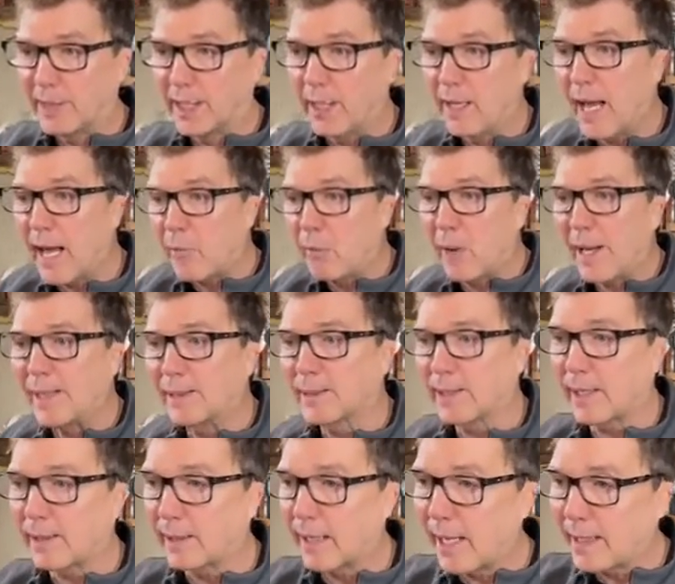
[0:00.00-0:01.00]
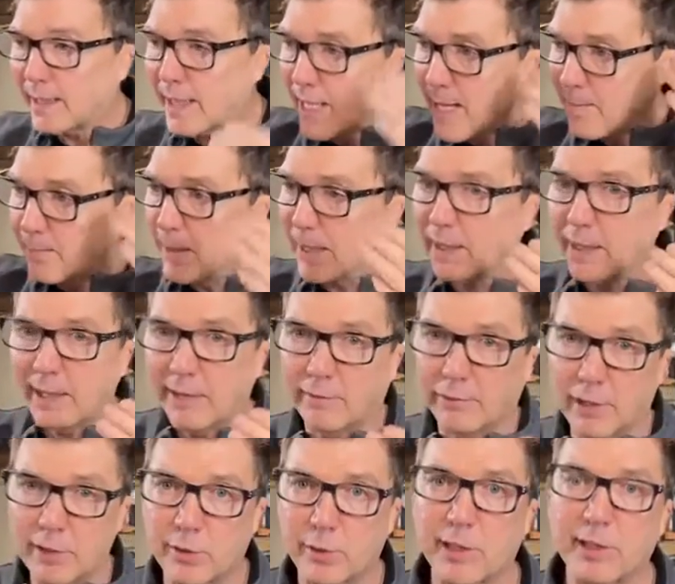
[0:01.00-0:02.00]
say, hey, wait a second, I can't be getting
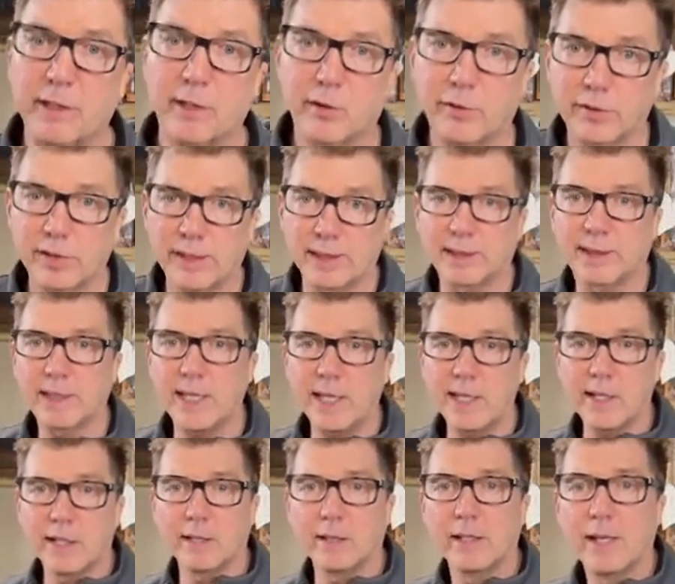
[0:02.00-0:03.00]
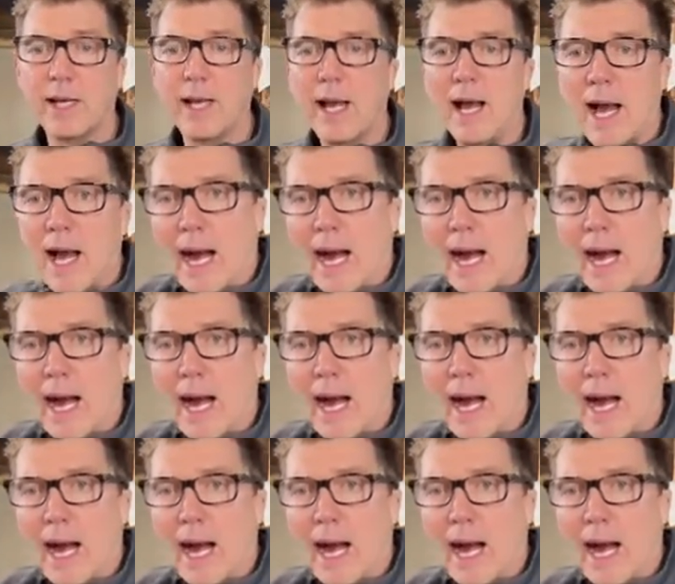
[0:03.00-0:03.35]
frustrated over this gear.